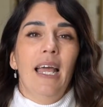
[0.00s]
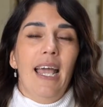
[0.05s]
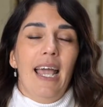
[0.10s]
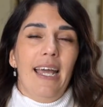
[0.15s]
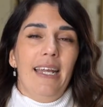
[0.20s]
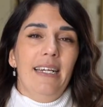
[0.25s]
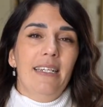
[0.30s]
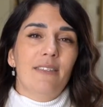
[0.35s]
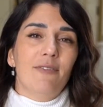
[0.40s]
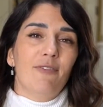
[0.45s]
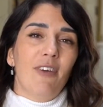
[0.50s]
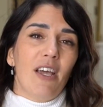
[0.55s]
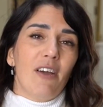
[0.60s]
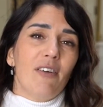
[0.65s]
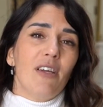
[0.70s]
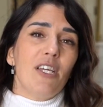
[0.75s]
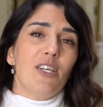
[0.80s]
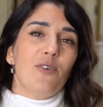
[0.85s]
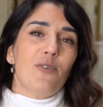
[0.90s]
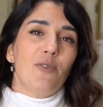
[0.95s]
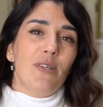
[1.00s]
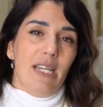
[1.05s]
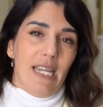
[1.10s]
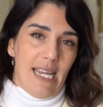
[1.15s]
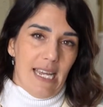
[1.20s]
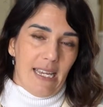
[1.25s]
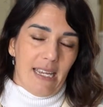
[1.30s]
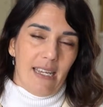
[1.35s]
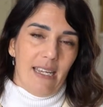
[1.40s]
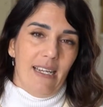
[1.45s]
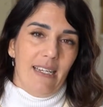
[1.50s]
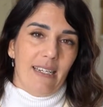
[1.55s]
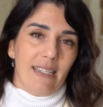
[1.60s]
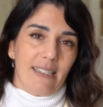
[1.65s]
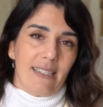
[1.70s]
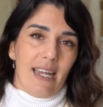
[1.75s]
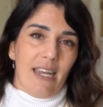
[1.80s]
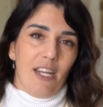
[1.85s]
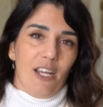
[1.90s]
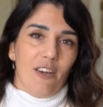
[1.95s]
And it's very unique in the
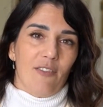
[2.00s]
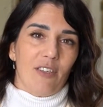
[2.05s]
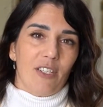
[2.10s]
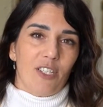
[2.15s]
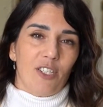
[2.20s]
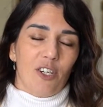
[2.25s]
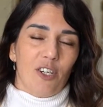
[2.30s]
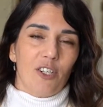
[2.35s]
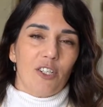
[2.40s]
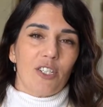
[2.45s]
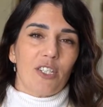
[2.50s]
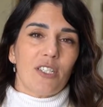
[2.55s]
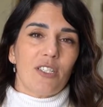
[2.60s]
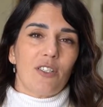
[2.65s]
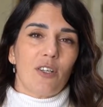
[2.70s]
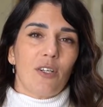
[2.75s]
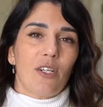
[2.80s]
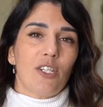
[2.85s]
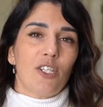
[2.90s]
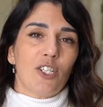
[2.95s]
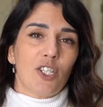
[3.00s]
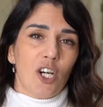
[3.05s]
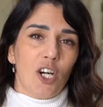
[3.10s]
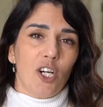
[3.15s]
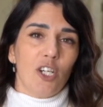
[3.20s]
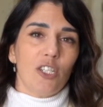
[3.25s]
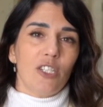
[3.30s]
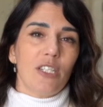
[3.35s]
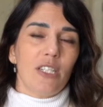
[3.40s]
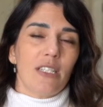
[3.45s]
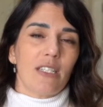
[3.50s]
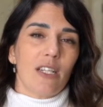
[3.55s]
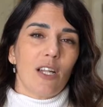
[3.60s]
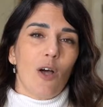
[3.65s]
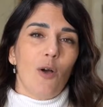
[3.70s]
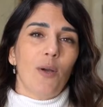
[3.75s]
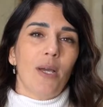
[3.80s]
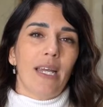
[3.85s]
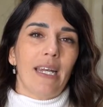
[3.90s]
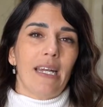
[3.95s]
setting of a church. So the church is
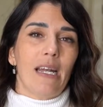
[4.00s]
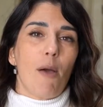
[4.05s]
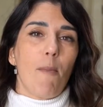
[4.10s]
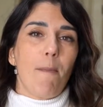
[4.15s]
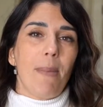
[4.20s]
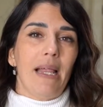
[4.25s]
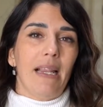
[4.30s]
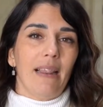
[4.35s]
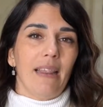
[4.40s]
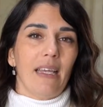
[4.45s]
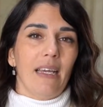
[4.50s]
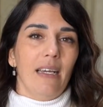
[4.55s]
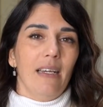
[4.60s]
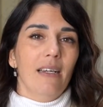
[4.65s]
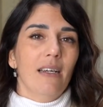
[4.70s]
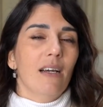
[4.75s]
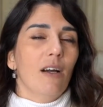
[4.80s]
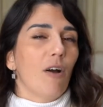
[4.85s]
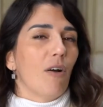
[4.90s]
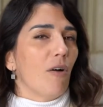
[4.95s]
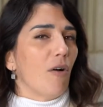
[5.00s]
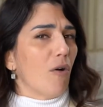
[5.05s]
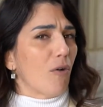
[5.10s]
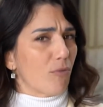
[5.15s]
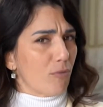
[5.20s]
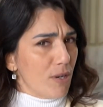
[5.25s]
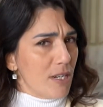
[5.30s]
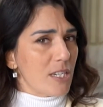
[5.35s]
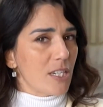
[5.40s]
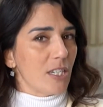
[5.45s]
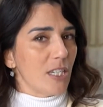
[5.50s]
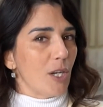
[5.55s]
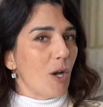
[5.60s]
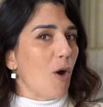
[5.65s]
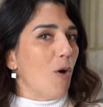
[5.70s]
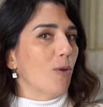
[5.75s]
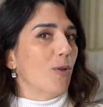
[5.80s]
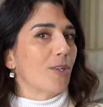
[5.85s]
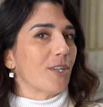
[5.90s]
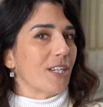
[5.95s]
located in a building originally
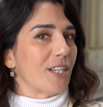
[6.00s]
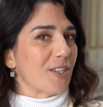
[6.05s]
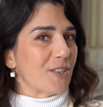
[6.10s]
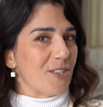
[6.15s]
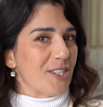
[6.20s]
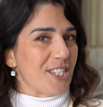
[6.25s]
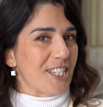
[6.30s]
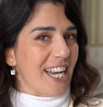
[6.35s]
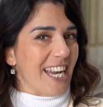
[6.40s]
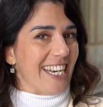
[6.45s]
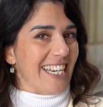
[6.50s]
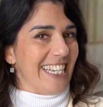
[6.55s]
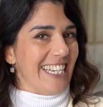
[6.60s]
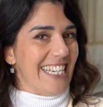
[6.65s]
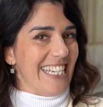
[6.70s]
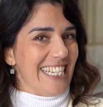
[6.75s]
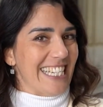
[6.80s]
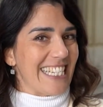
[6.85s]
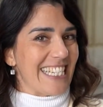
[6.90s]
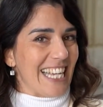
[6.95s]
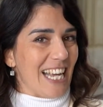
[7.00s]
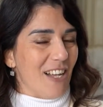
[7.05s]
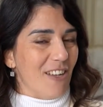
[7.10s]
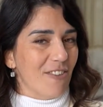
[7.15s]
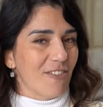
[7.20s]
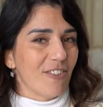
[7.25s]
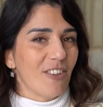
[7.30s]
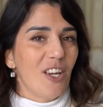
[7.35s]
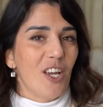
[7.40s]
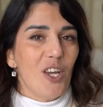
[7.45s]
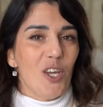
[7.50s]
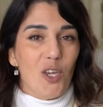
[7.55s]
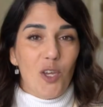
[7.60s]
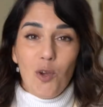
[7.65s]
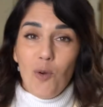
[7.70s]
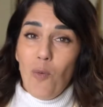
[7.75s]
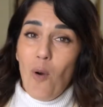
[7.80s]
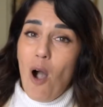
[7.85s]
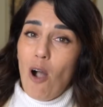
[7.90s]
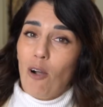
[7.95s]
older than Christianity itself.
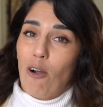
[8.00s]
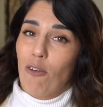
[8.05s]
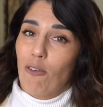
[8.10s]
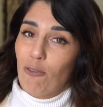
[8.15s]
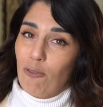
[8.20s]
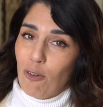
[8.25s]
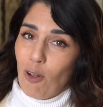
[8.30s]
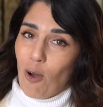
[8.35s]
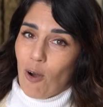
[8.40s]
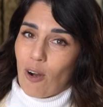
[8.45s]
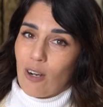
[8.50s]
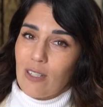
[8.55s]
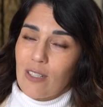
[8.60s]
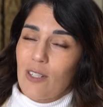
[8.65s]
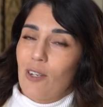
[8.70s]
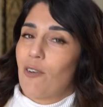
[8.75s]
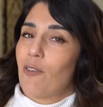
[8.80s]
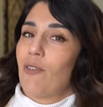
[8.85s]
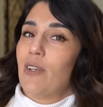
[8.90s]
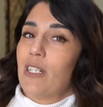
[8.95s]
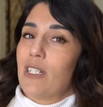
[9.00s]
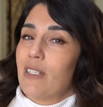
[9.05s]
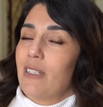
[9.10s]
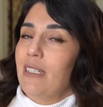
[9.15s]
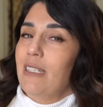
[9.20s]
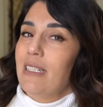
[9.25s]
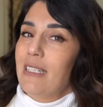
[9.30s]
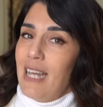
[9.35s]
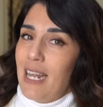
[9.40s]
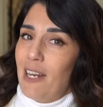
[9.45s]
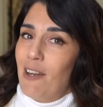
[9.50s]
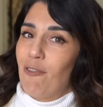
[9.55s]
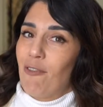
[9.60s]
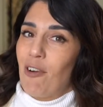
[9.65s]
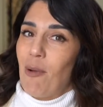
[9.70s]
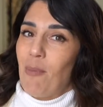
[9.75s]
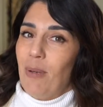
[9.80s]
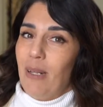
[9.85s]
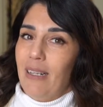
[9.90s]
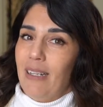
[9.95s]
You walk on floors originally intended for
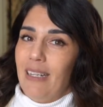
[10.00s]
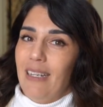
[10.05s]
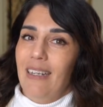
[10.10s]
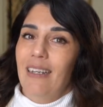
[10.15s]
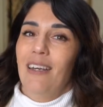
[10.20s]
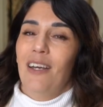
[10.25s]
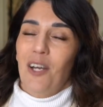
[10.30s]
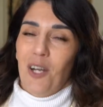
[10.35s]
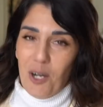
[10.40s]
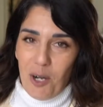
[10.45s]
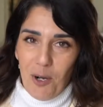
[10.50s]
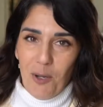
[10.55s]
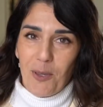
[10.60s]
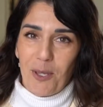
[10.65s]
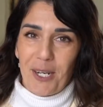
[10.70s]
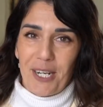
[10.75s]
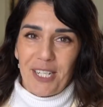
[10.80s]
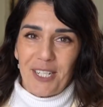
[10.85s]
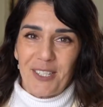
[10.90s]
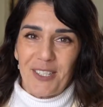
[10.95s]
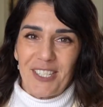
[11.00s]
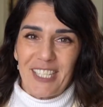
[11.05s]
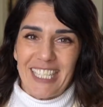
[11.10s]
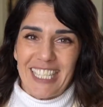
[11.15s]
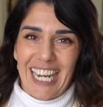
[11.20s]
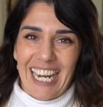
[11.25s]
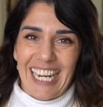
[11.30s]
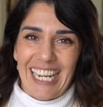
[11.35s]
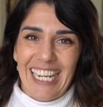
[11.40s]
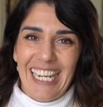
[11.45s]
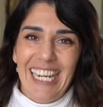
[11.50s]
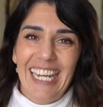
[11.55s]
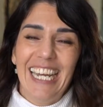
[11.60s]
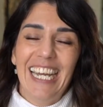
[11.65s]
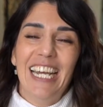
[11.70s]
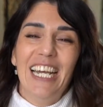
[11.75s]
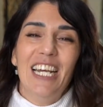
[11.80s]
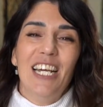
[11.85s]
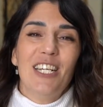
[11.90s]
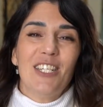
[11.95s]
a building older than Christianity.
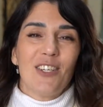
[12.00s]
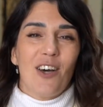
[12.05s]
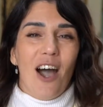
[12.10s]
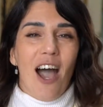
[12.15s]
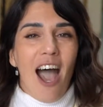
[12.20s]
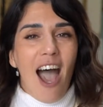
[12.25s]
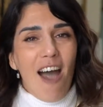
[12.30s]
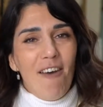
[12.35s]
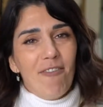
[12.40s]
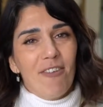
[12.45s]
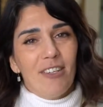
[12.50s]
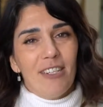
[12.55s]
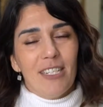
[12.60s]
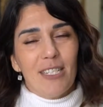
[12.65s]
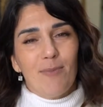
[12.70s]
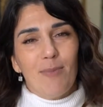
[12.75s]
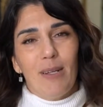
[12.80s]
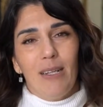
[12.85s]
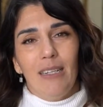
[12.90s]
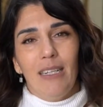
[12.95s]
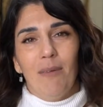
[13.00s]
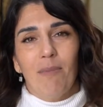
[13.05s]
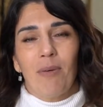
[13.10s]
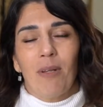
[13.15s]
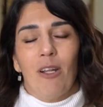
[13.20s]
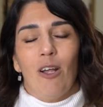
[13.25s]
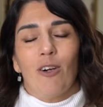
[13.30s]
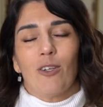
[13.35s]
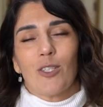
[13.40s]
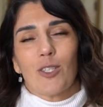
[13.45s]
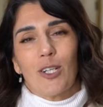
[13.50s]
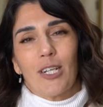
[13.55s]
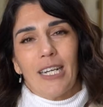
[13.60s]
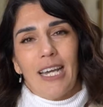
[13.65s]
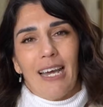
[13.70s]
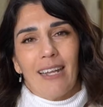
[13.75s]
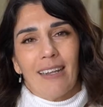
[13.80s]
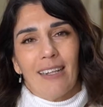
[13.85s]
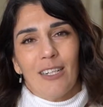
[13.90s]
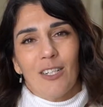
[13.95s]
So half of this building belongs to the
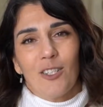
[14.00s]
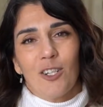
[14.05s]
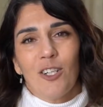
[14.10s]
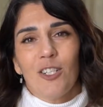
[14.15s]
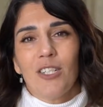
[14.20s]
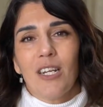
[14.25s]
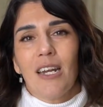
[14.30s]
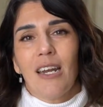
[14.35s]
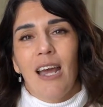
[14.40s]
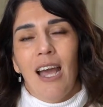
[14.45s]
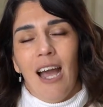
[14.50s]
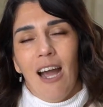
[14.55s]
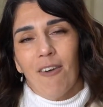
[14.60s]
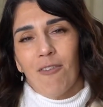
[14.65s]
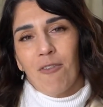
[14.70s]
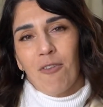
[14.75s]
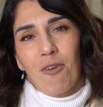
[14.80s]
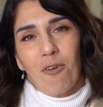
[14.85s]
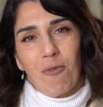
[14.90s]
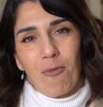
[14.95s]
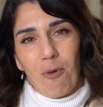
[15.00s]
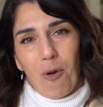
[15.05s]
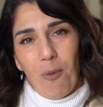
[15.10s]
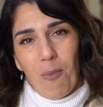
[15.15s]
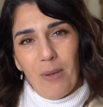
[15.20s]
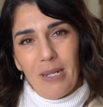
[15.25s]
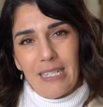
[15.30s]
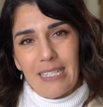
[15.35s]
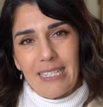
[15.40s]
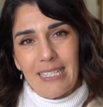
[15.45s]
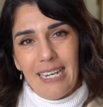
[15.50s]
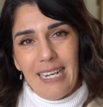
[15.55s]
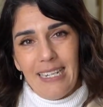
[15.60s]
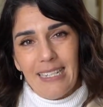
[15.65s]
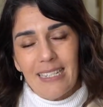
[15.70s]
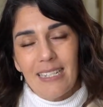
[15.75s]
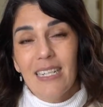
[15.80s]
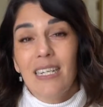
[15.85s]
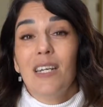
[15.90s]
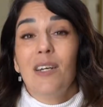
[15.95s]
Catholic Church and half to the Roman state.
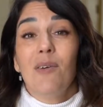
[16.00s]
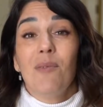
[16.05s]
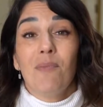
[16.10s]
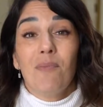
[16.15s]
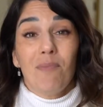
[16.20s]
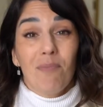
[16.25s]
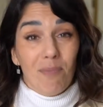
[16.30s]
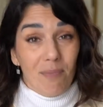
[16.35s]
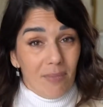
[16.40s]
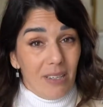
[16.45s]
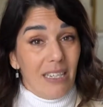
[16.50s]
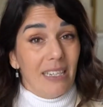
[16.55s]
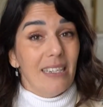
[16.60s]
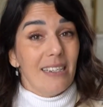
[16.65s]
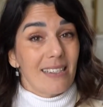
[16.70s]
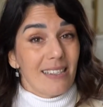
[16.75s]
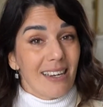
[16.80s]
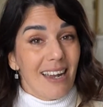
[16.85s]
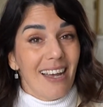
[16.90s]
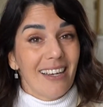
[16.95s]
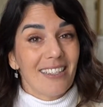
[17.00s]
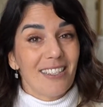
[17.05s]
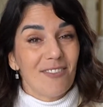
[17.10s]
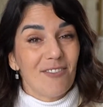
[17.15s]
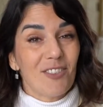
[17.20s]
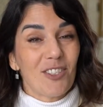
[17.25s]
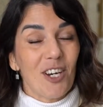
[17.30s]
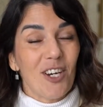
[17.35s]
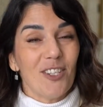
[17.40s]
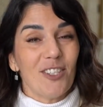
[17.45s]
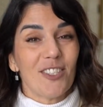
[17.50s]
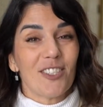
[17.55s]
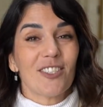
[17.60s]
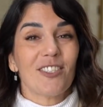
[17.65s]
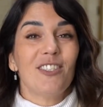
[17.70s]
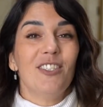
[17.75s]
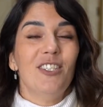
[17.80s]
It is an active church.